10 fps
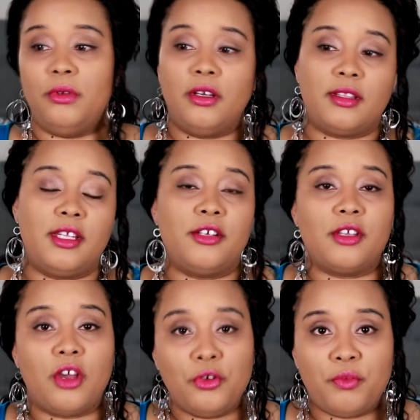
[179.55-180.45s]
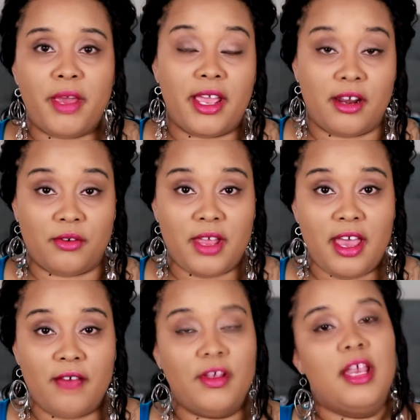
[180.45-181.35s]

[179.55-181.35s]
look, there's a Coach bag I don't have.